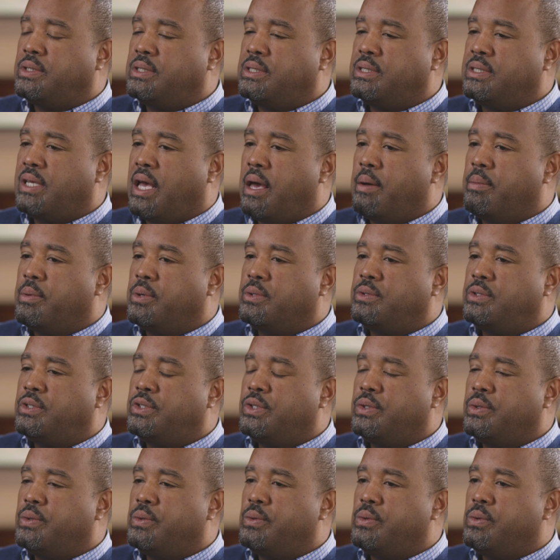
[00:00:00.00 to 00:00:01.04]
She's able
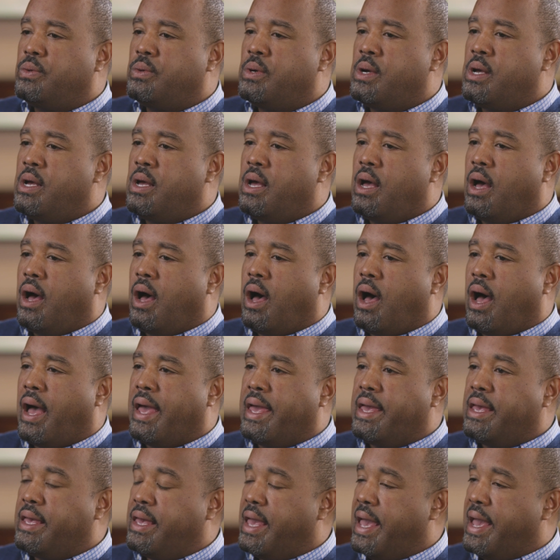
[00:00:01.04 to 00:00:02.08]
to uh,
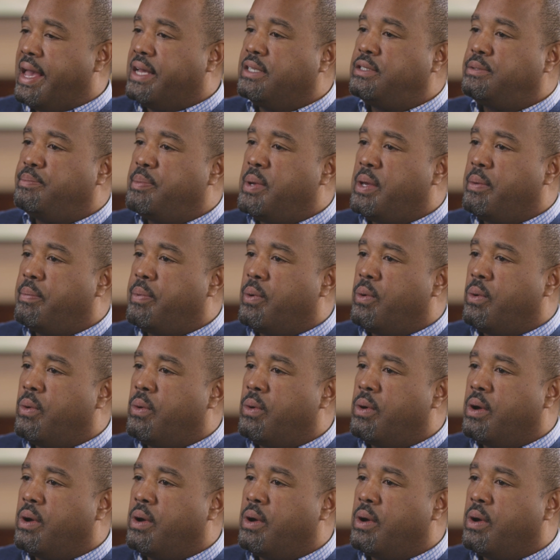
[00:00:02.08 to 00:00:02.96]
engage people